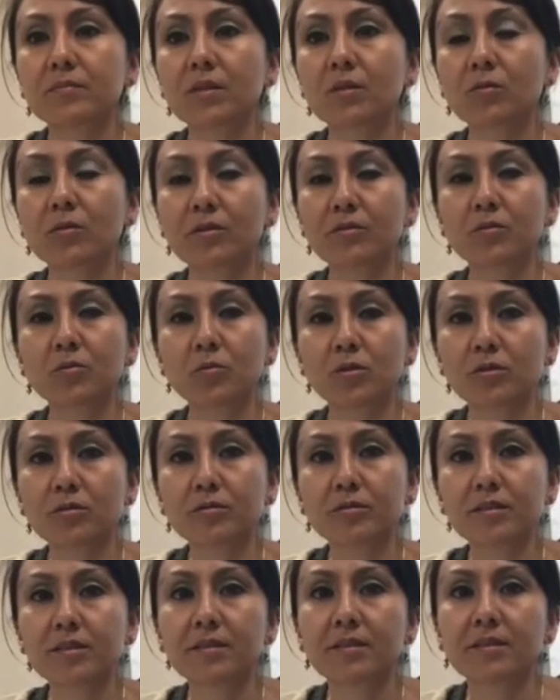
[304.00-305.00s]
around the
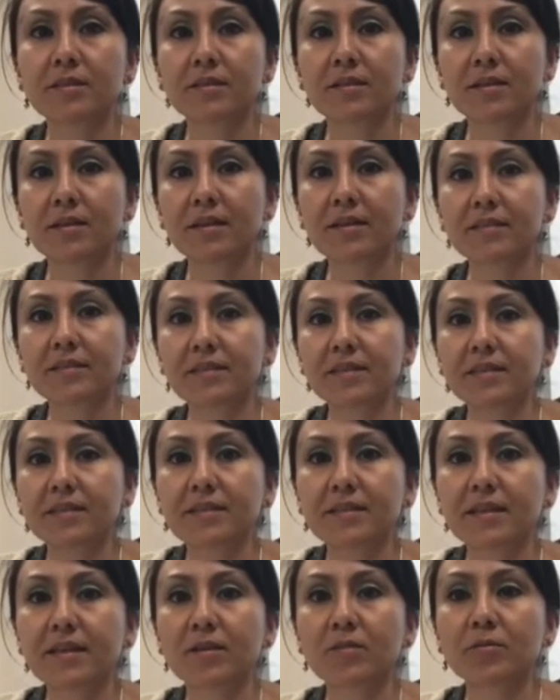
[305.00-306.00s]
world, I think
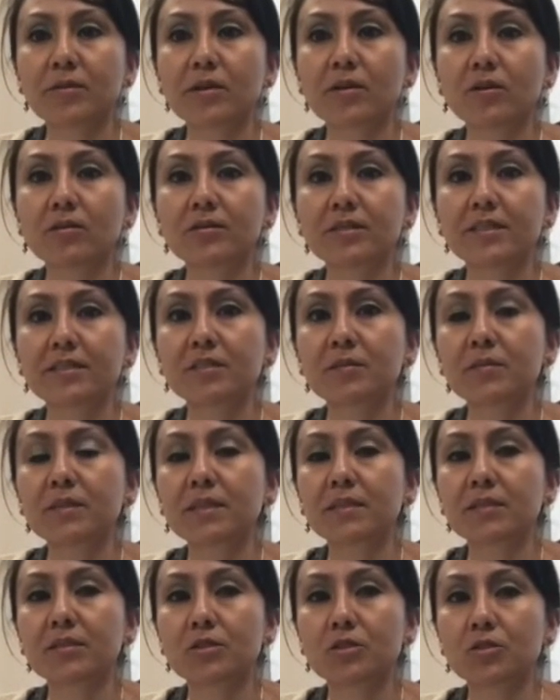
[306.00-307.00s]
that we all need to be
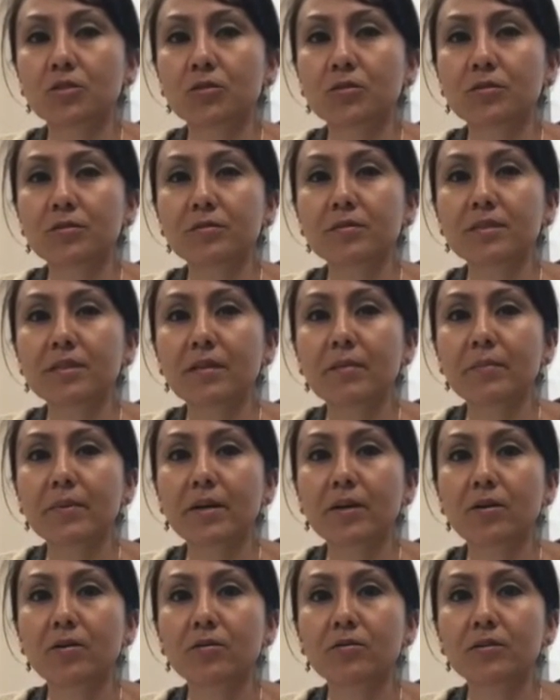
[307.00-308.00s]
concerned
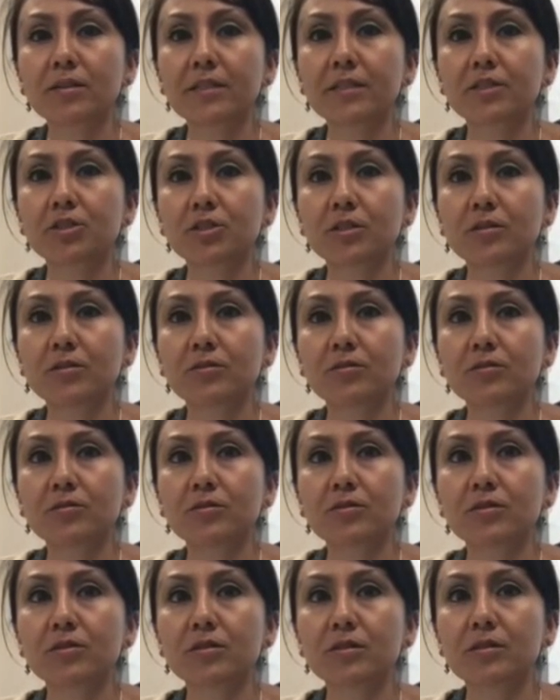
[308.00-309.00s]
about each
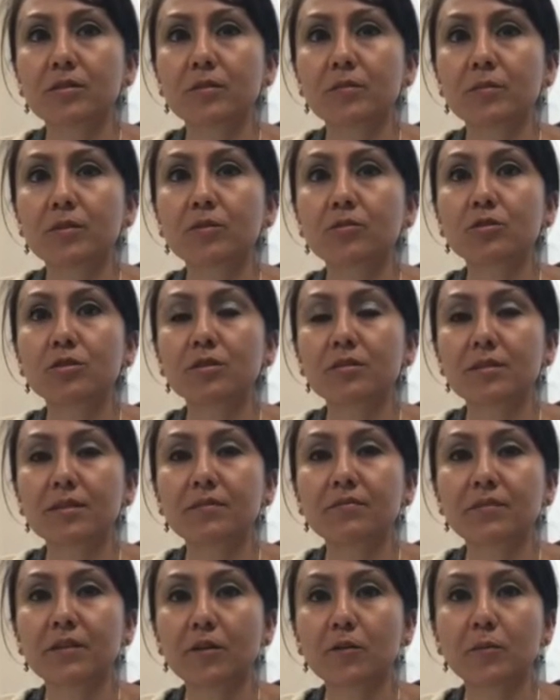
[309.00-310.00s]
other's use of the
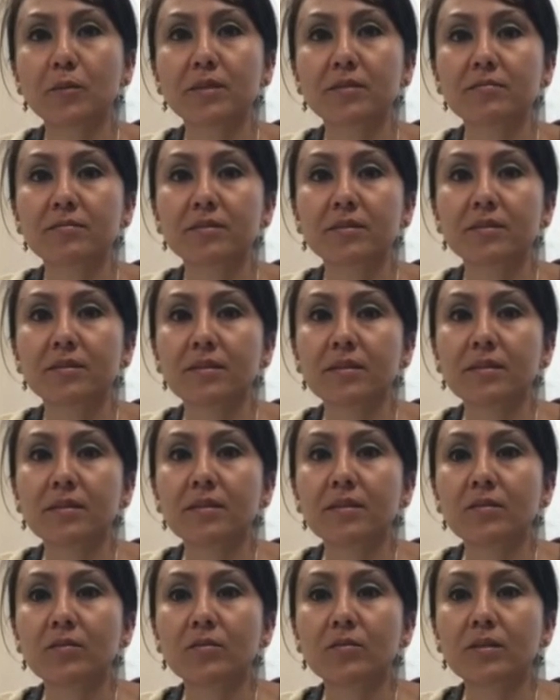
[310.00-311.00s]
environment,
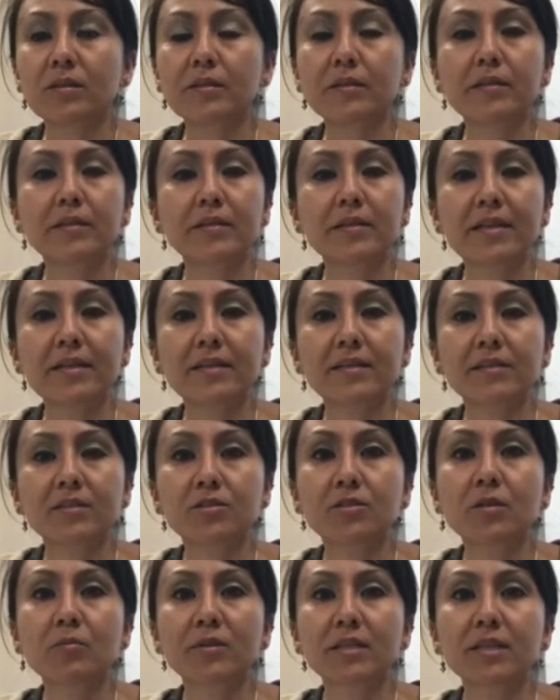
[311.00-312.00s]
and
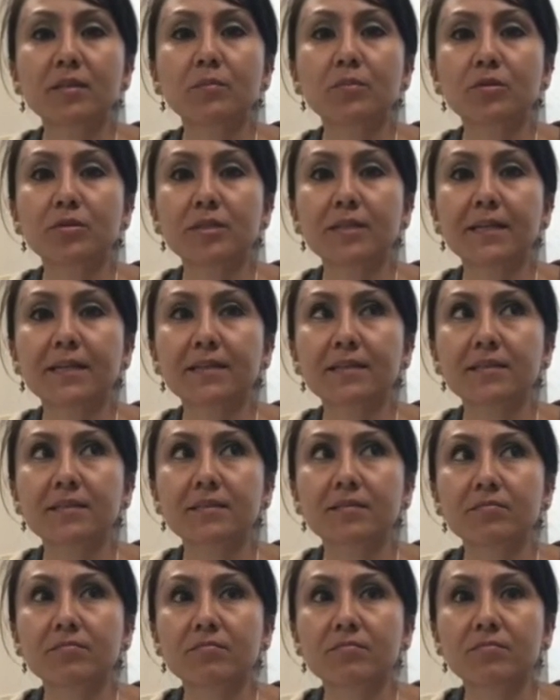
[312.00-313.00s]
so that we can protect,
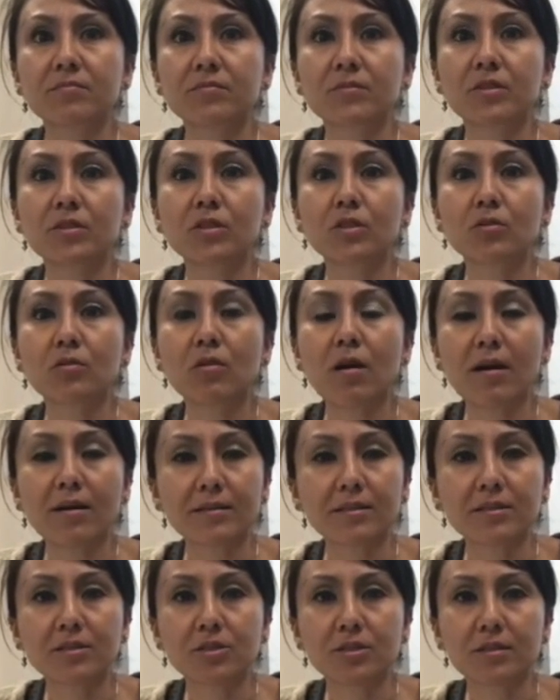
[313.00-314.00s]

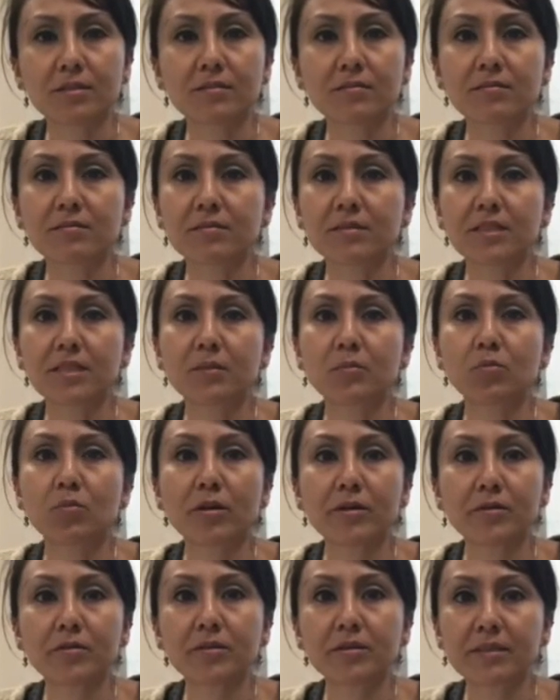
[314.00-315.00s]
oxygen, keep
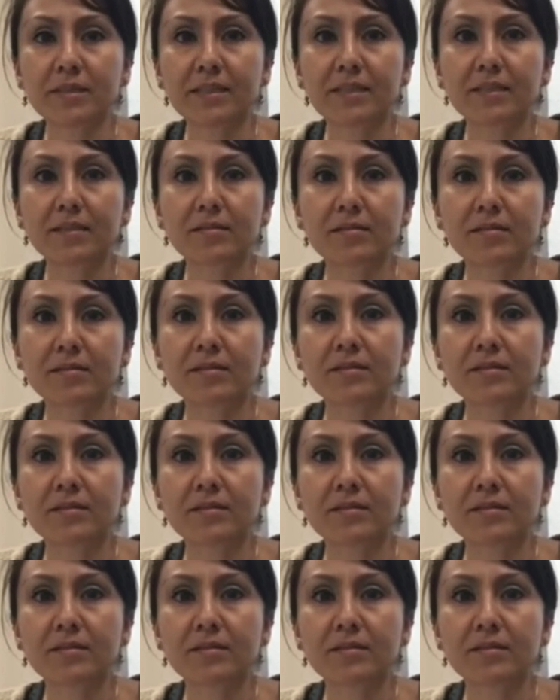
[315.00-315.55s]
water clean,